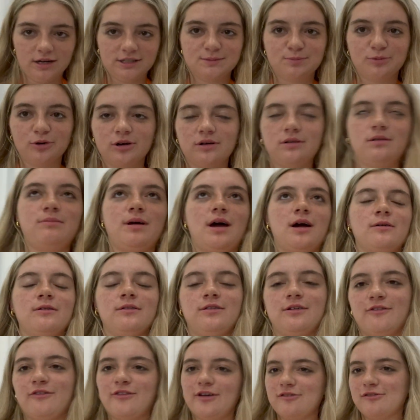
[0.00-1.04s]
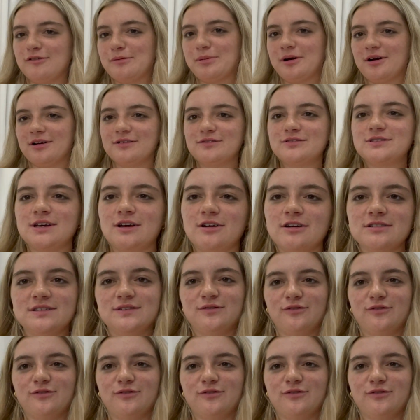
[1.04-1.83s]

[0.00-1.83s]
It's Brooklyn back with your favorite part of Sarah's